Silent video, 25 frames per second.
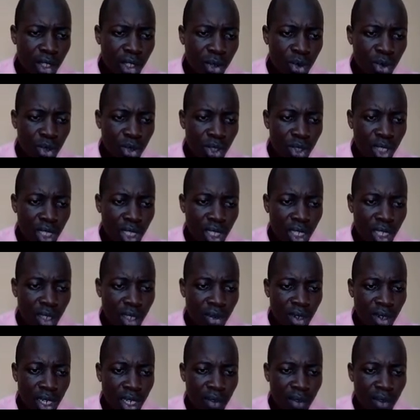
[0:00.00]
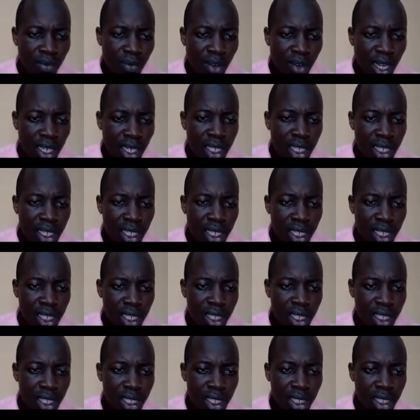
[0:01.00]
using relevant,
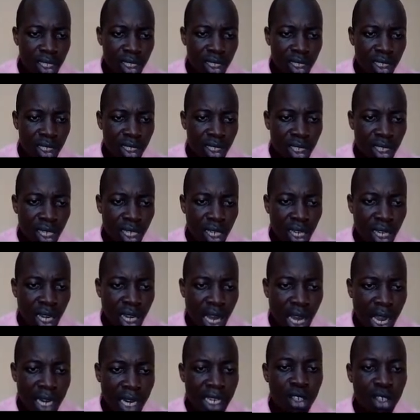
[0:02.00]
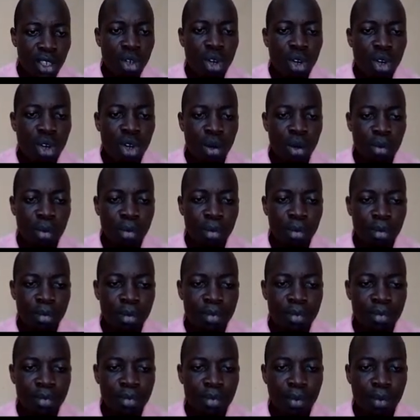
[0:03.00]
add a new column
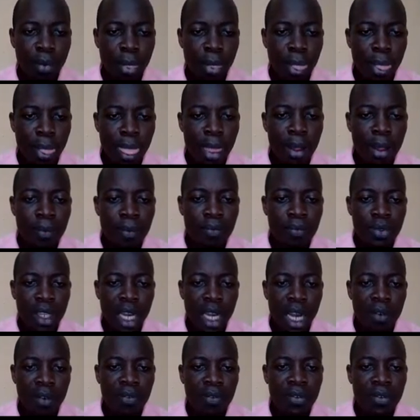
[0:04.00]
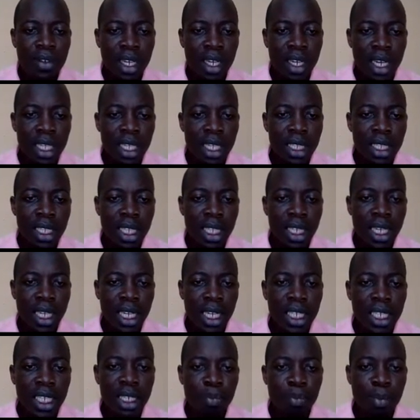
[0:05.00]
after the
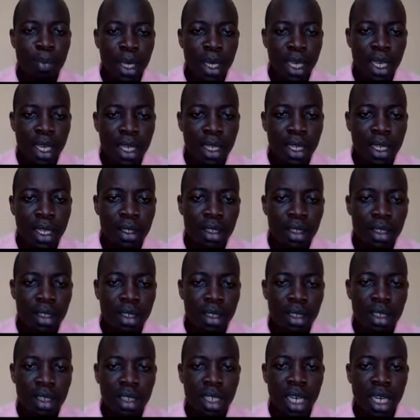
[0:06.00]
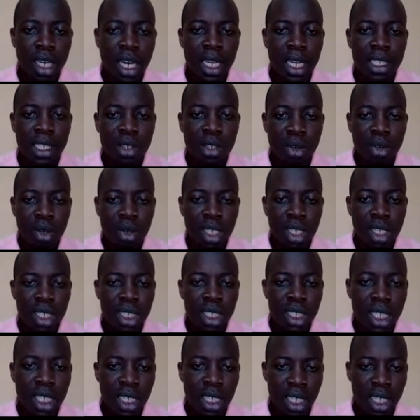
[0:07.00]
net pay and call
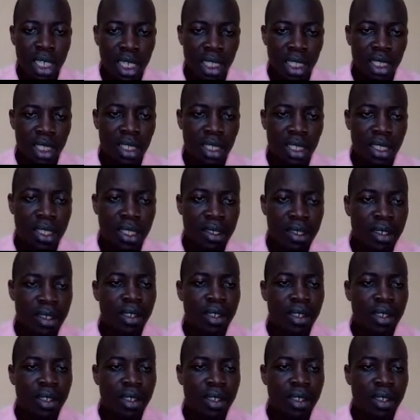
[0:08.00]
it status.